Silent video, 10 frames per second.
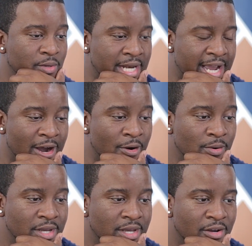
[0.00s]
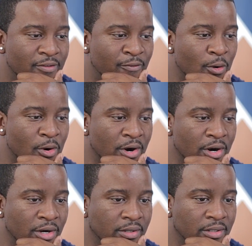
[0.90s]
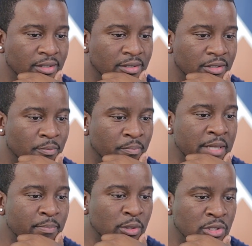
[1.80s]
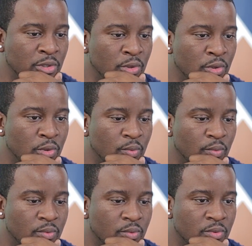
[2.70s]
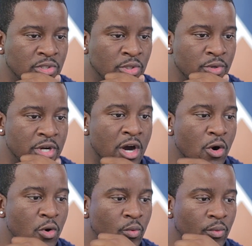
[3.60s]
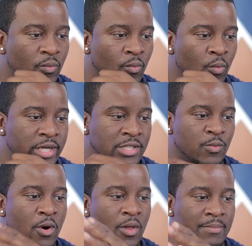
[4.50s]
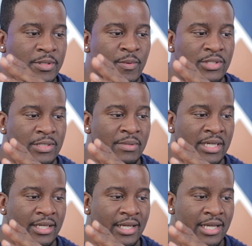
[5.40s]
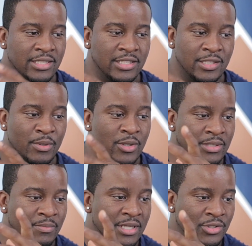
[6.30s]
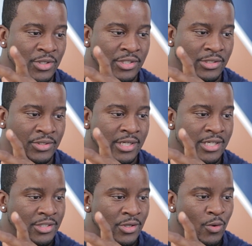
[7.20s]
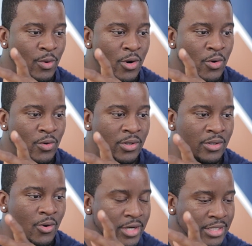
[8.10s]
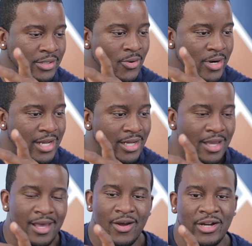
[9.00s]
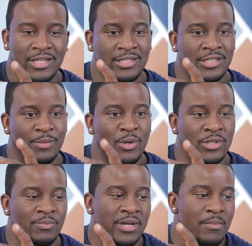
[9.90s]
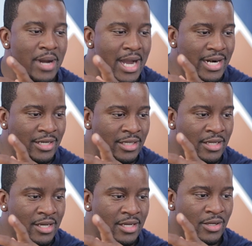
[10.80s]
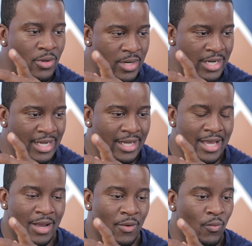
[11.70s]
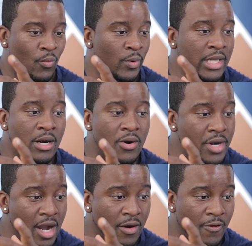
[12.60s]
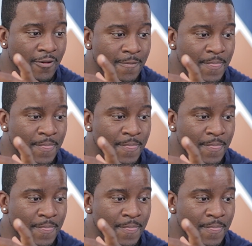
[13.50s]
now for people to know which role I'm supposed to be. Is this supposed to be a traditional role courting? Is this supposed to be a modern courting? We don't know.